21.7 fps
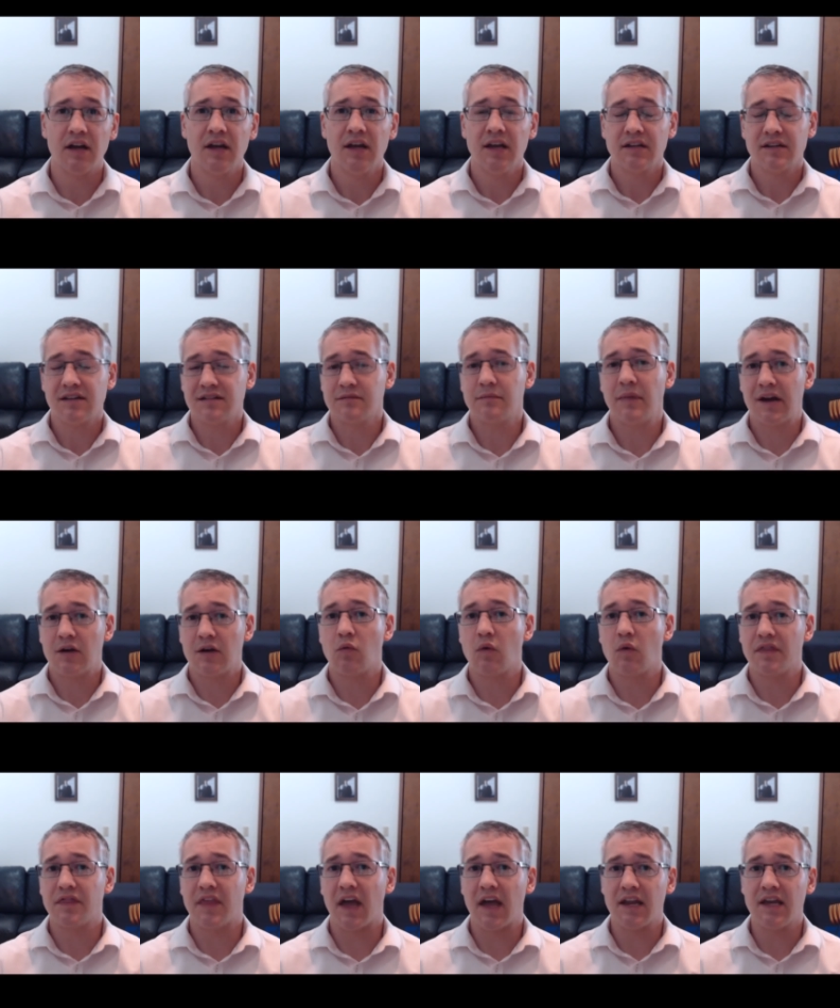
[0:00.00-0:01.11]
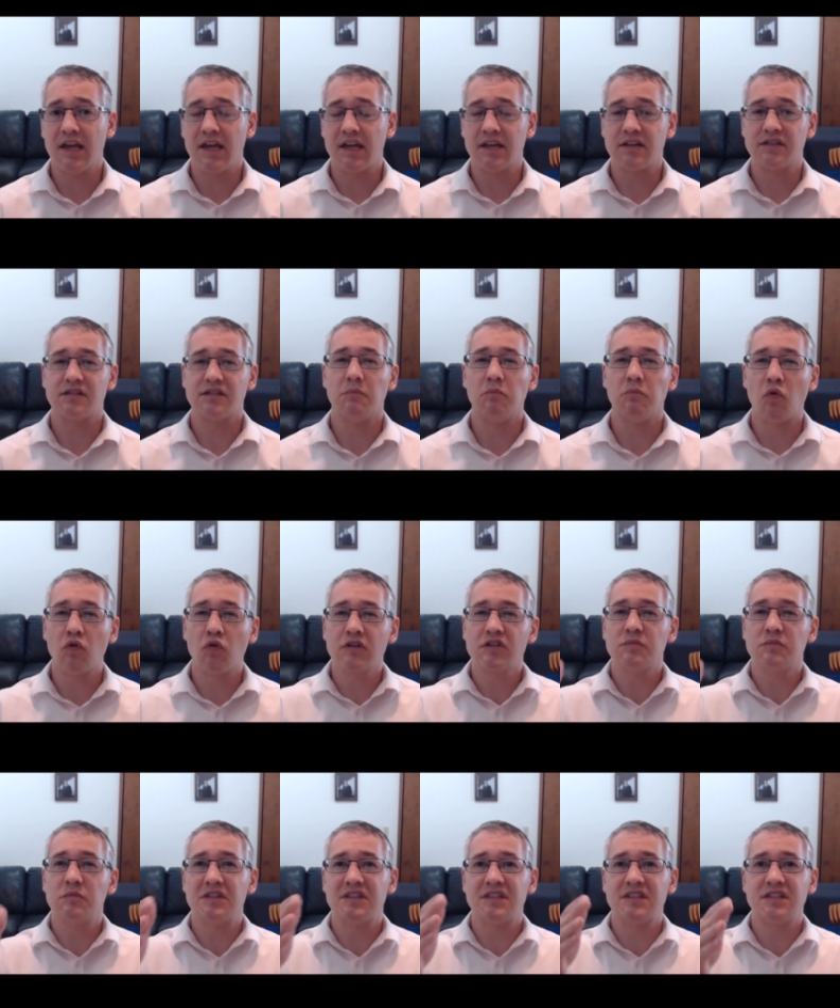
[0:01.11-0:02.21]
Doesn't matter what that is. The more
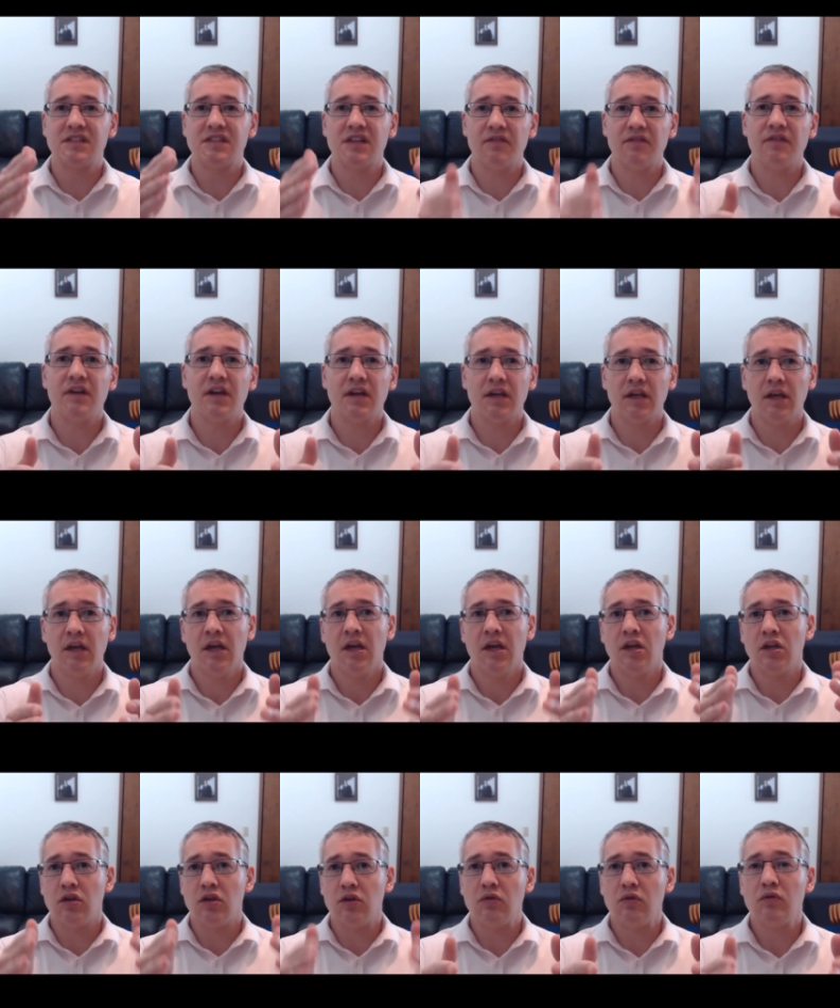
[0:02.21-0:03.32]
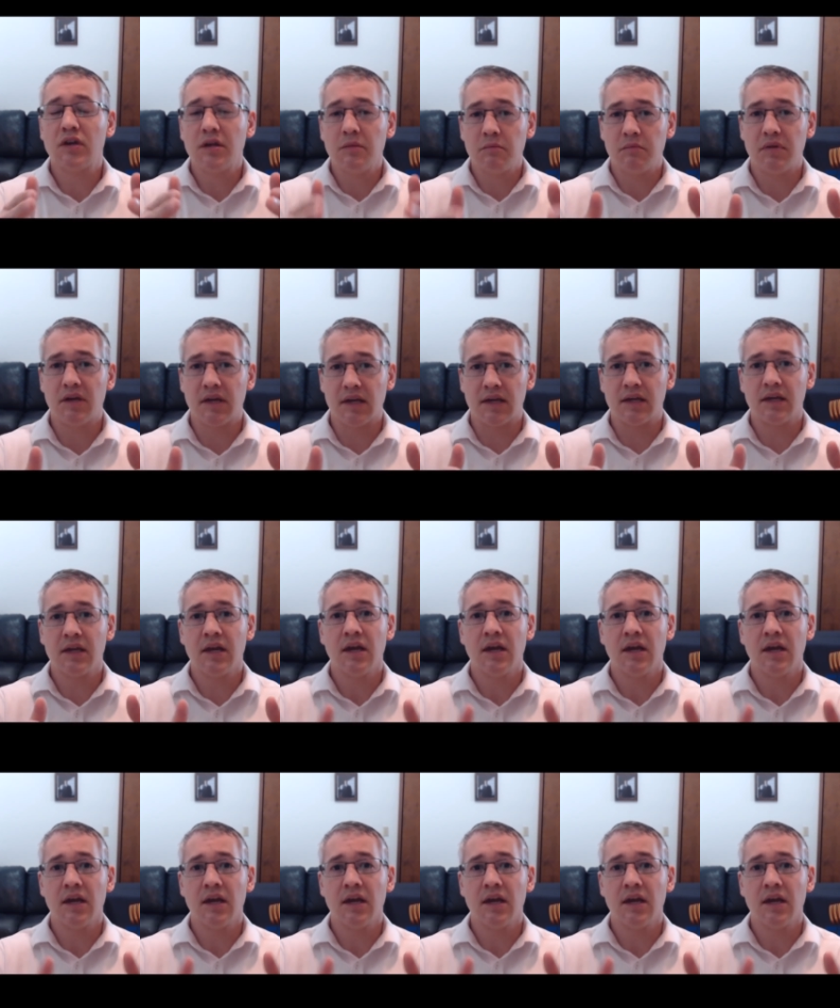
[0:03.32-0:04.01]
specific you can be,